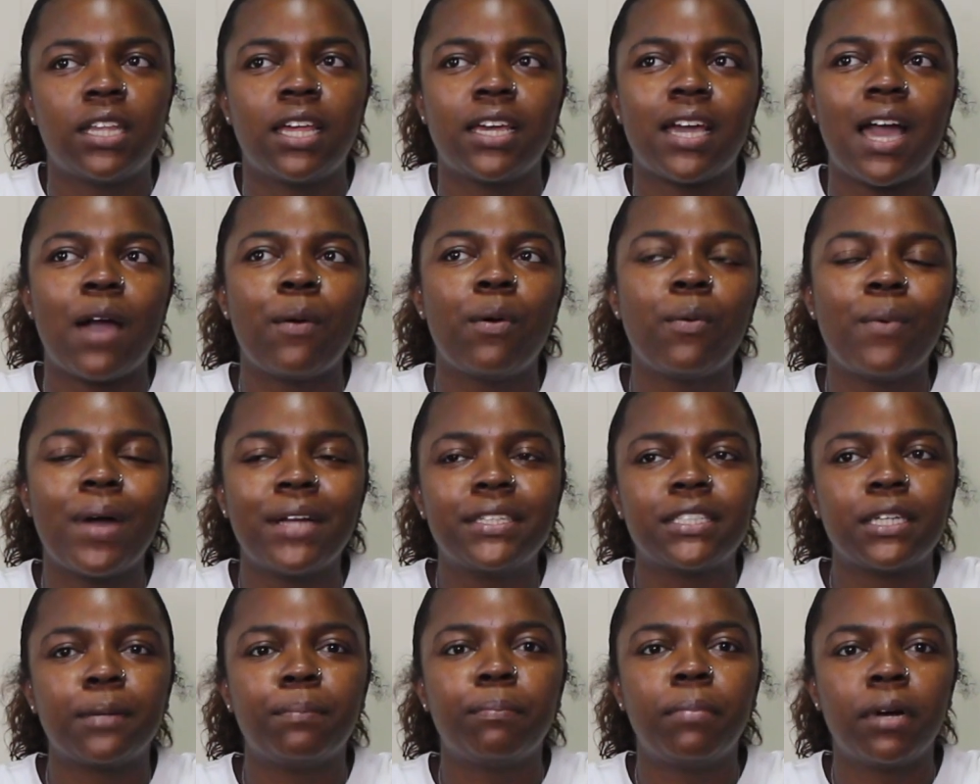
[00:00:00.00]
Like, I would
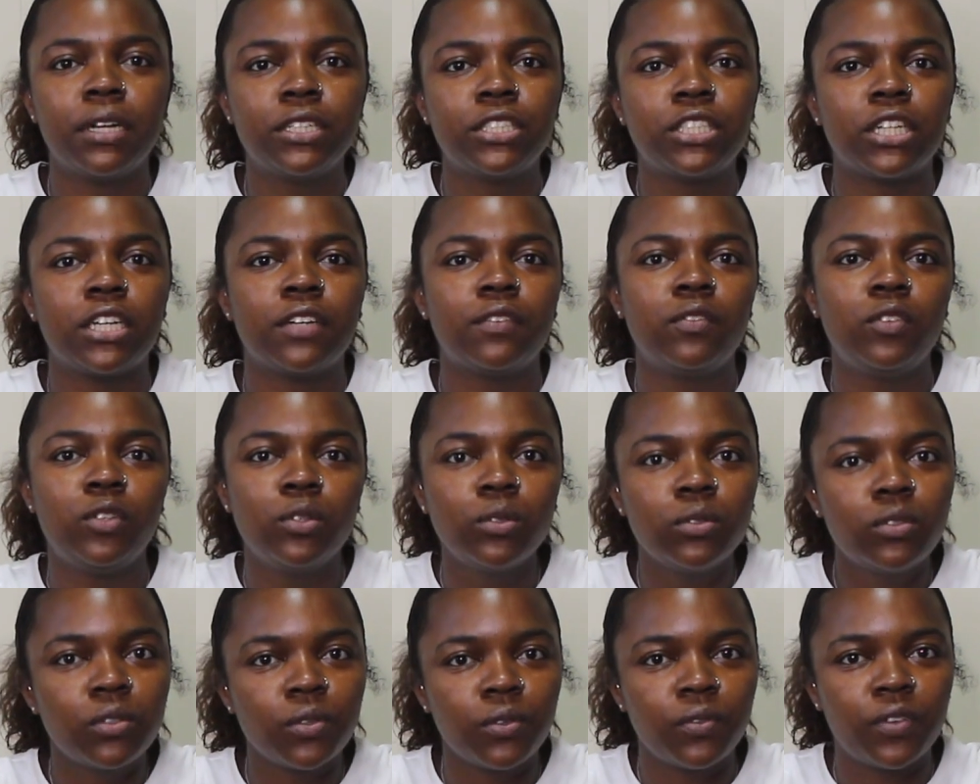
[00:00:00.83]
watch a bunch of
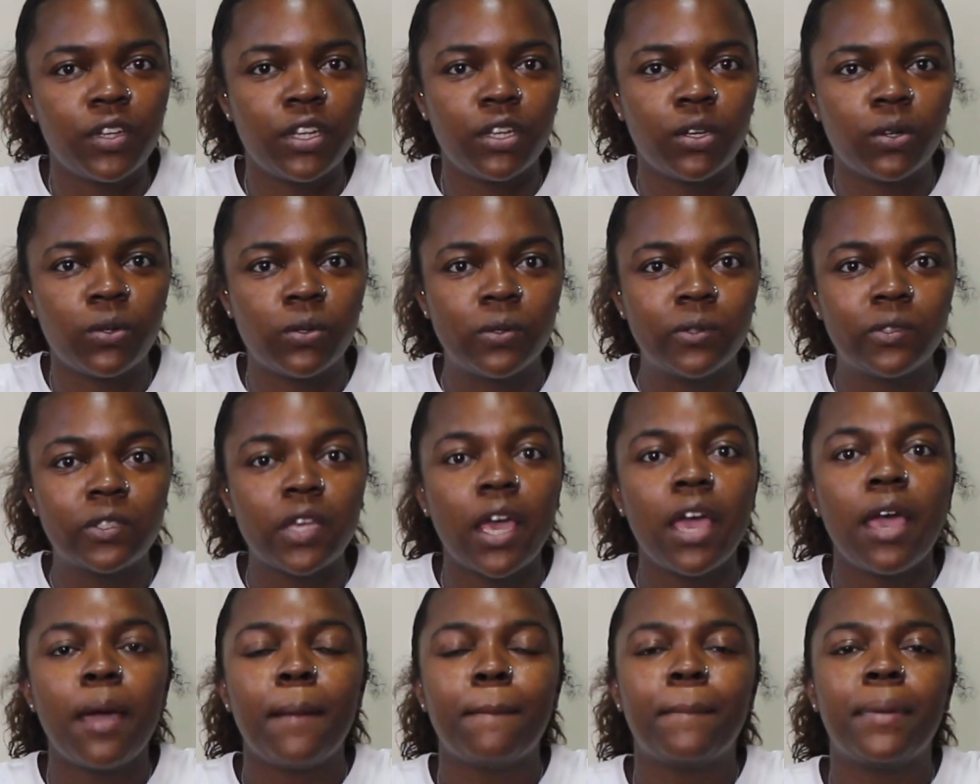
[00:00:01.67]
YouTube videos,
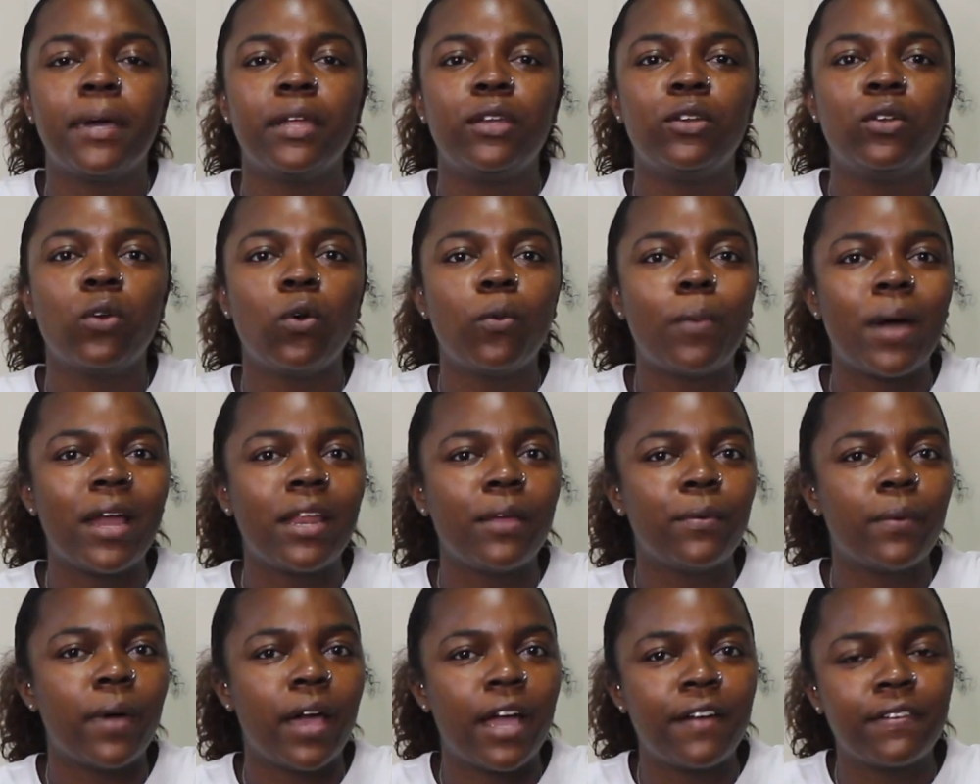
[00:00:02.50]
but
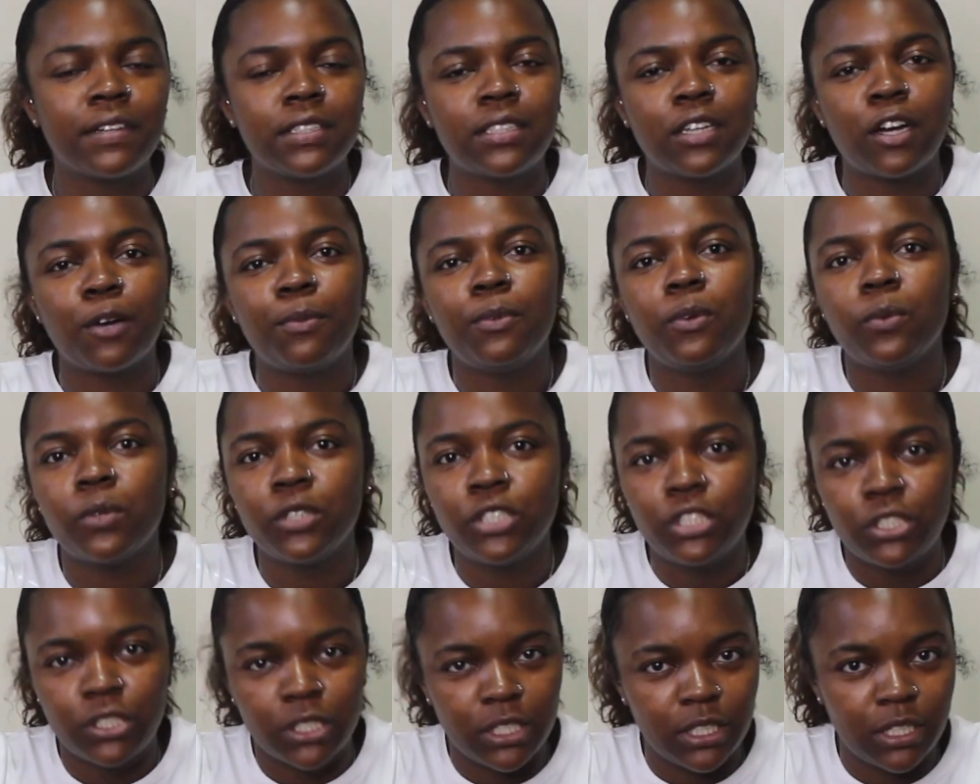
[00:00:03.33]
nobody would ever tell me
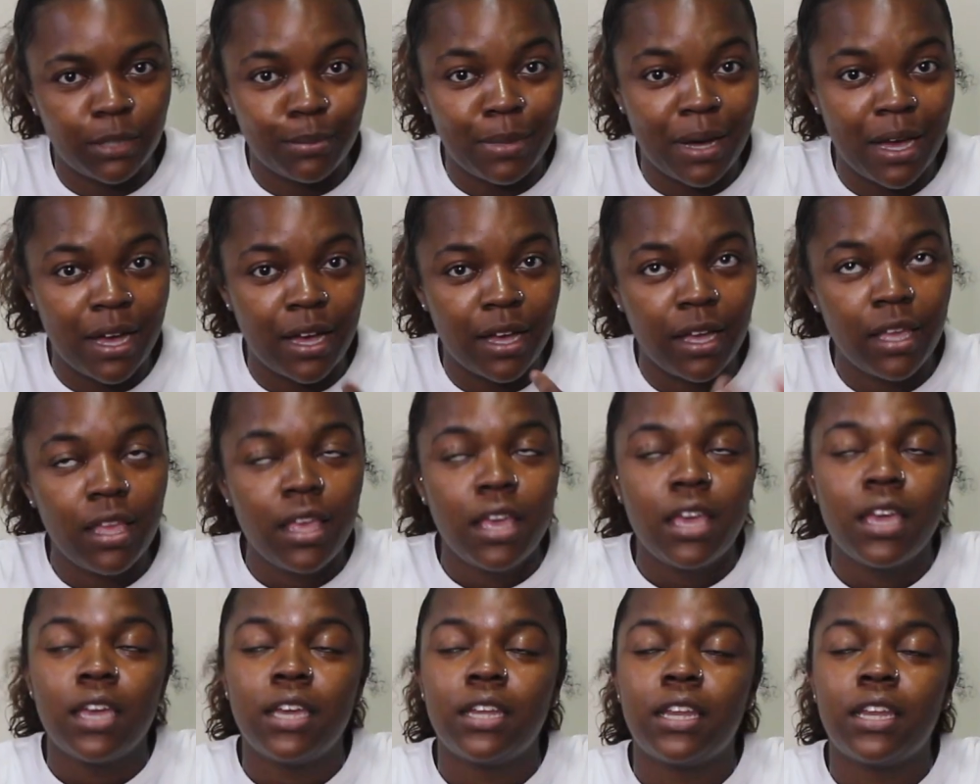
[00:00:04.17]
what string to buy.